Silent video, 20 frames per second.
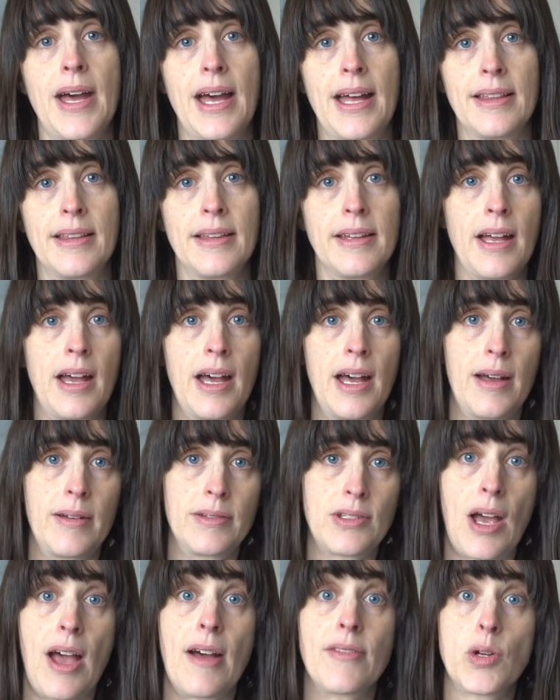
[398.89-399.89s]
and
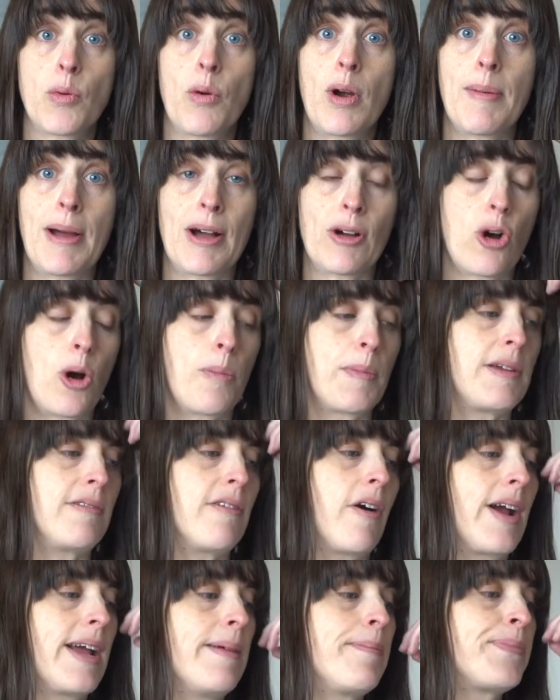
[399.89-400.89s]
don't have to worry about
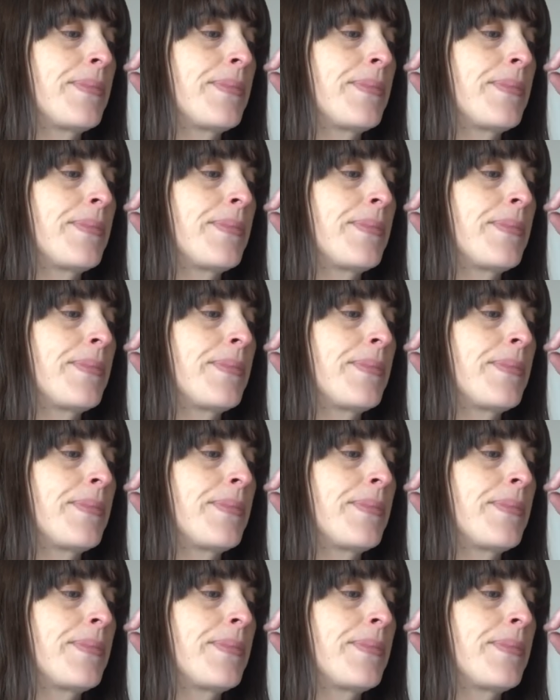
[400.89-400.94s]
copyright.